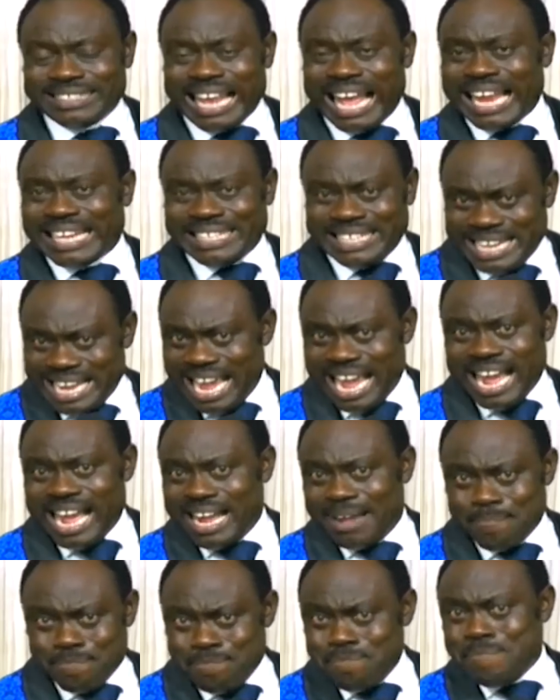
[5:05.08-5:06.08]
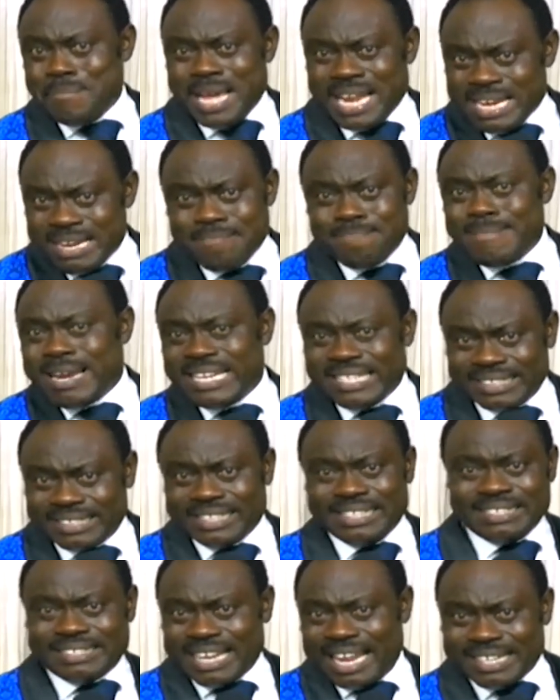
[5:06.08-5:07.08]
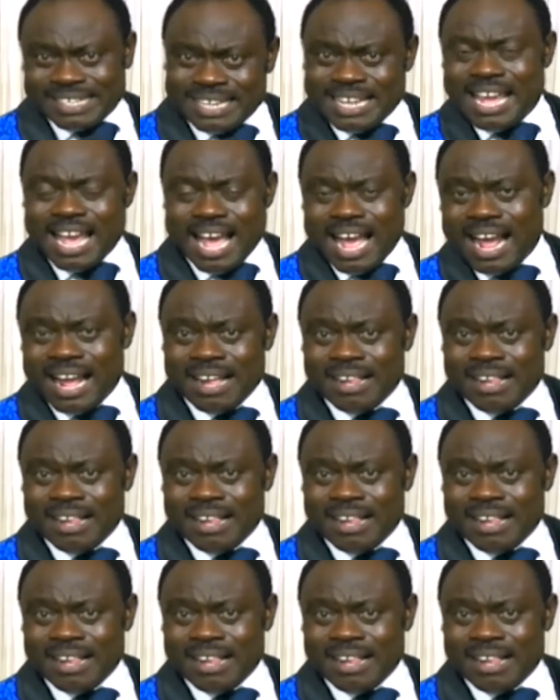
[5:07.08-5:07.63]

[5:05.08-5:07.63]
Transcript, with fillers: are there. Many, many things are there.